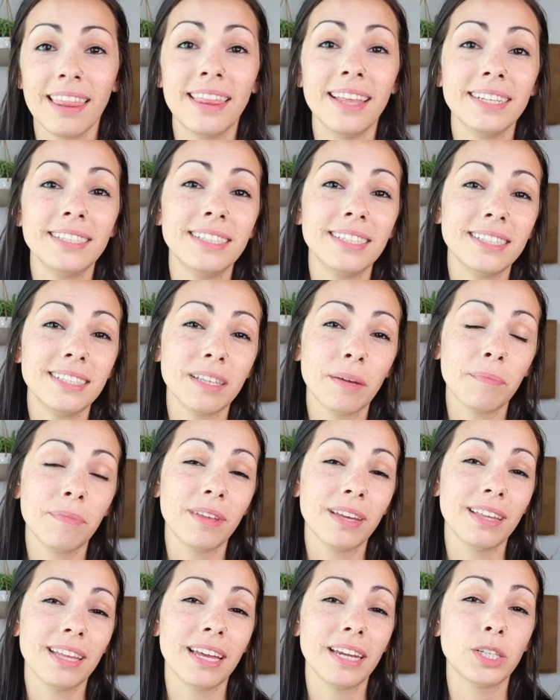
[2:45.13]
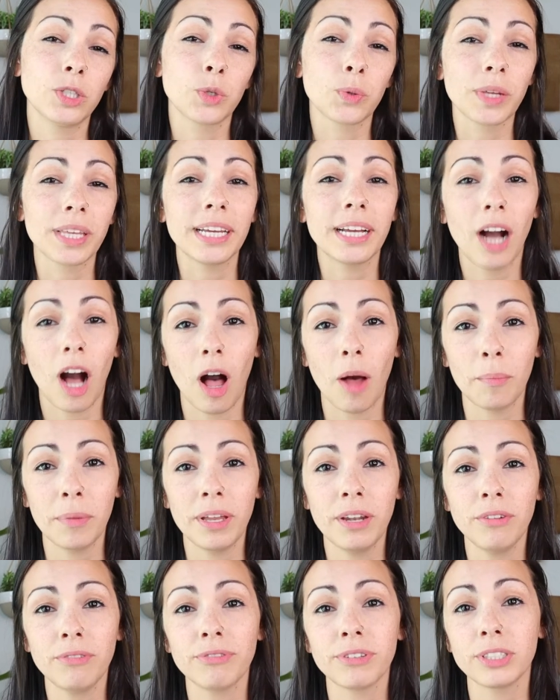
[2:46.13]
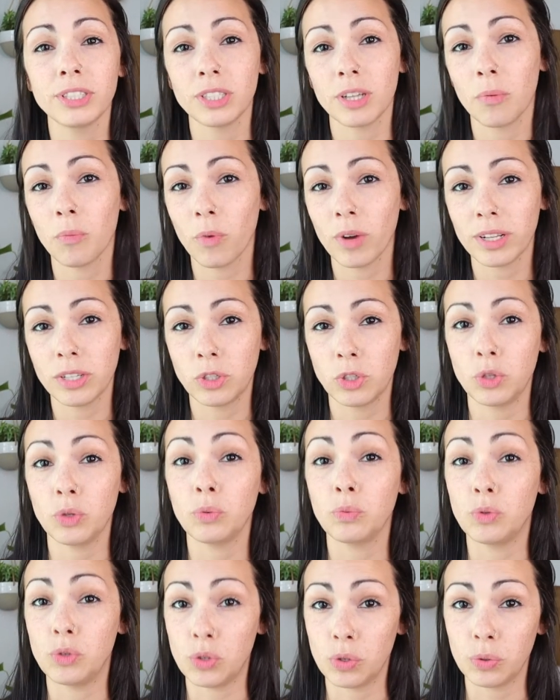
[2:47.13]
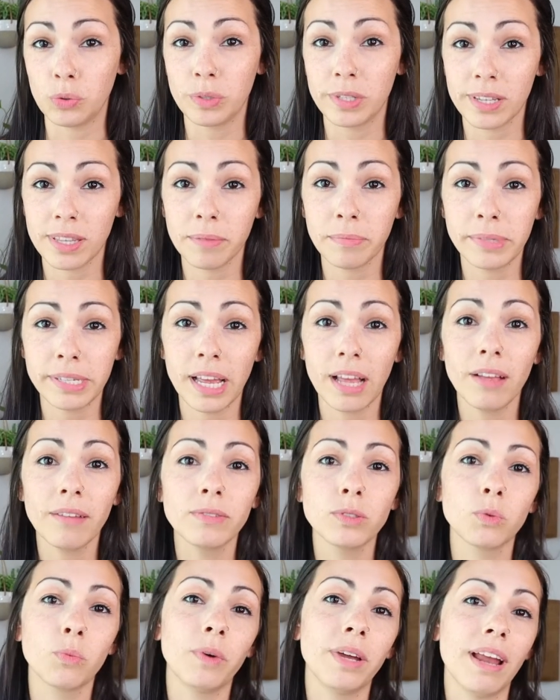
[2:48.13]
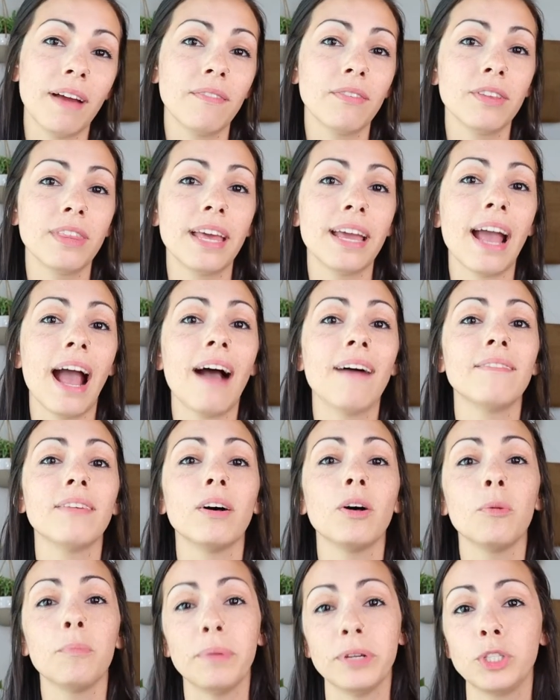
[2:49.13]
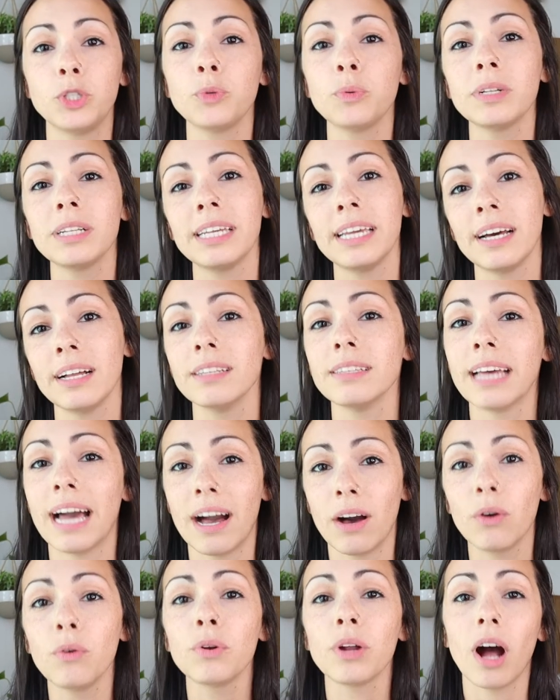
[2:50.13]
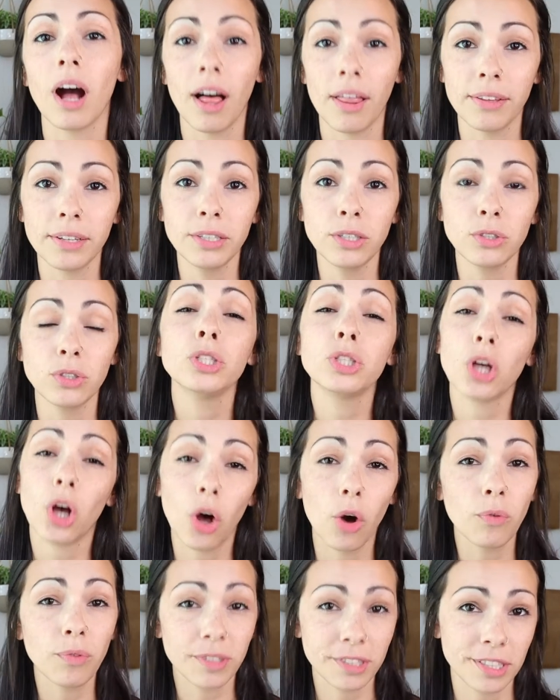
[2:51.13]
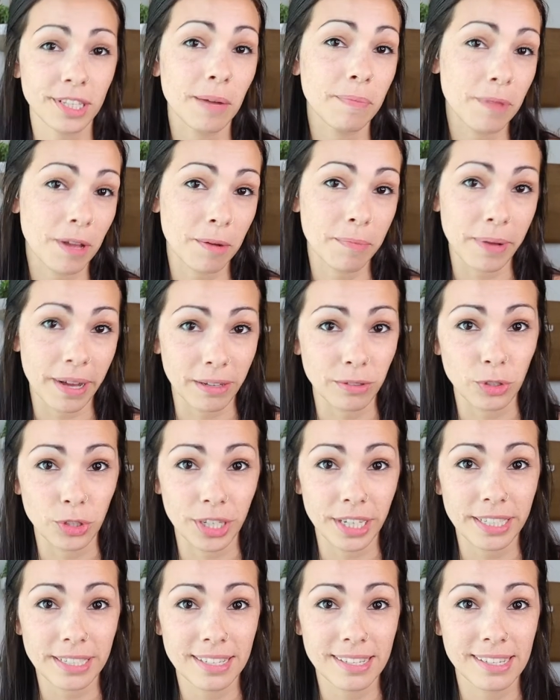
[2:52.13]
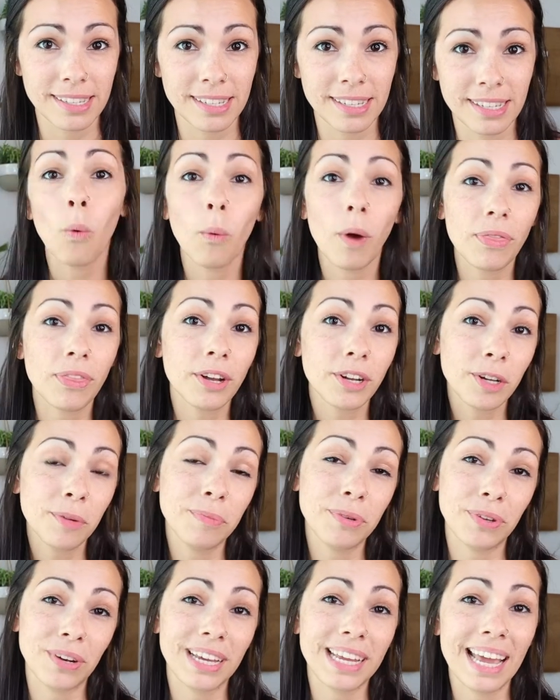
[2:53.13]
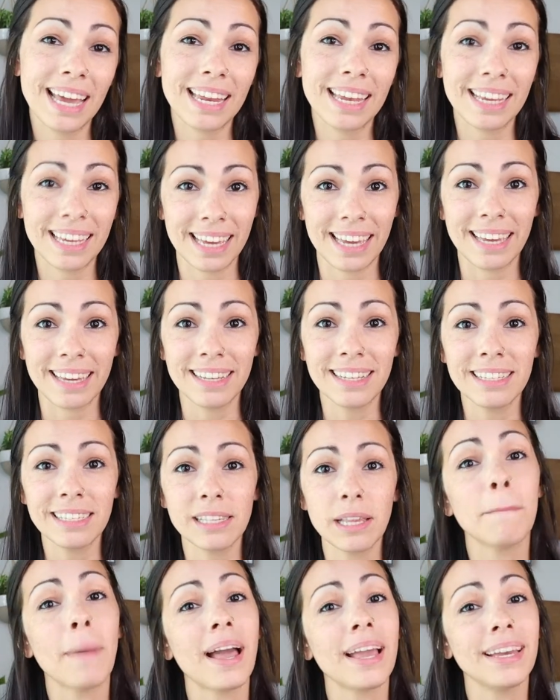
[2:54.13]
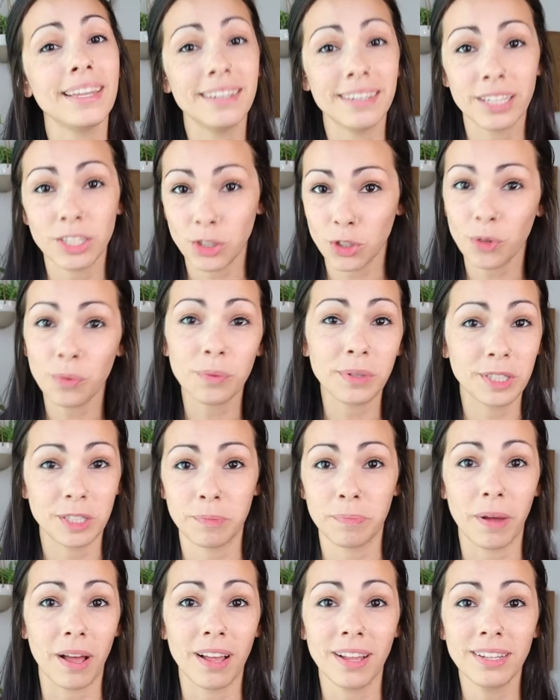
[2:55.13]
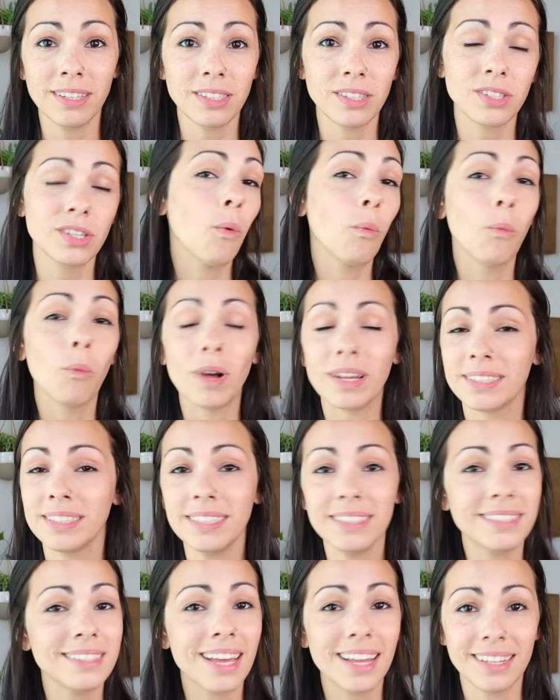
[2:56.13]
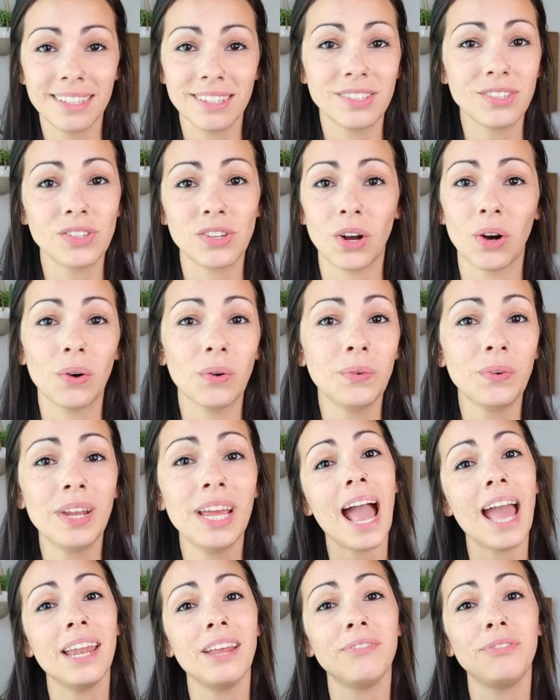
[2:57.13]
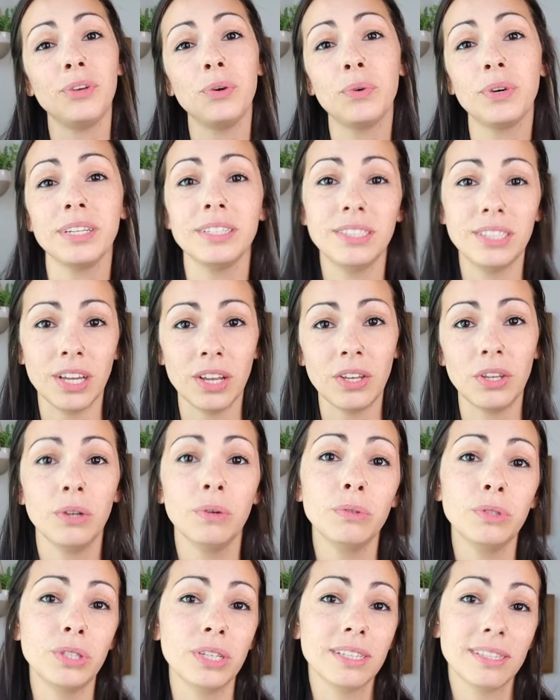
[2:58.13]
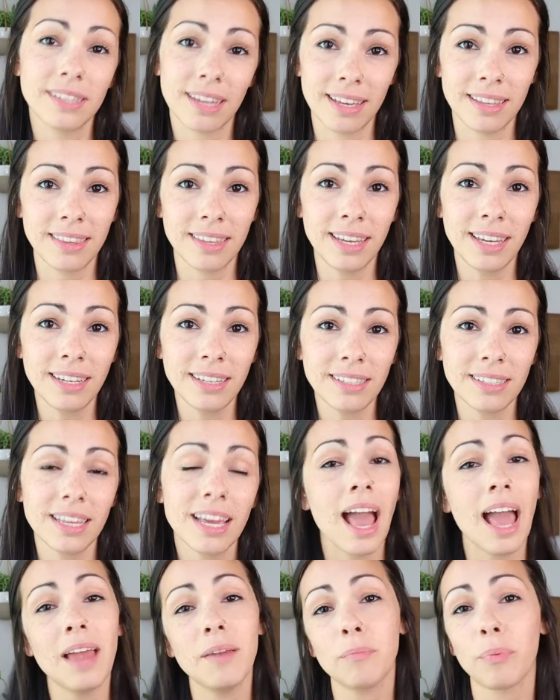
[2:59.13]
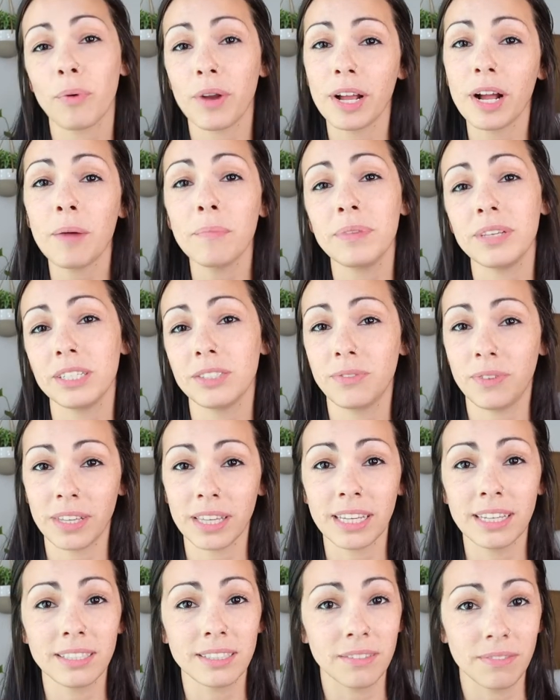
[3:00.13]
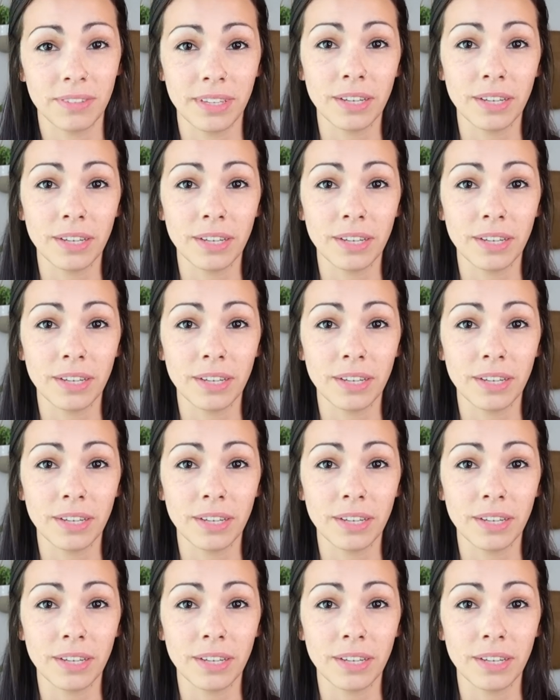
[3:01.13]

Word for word: This is something that is really common for someone to do to themselves whenever they have habitually allowed others to overstep their boundaries. What they're communicating is, my initial response wasn't set in stone, and if you continue to say things and bring up these feelings of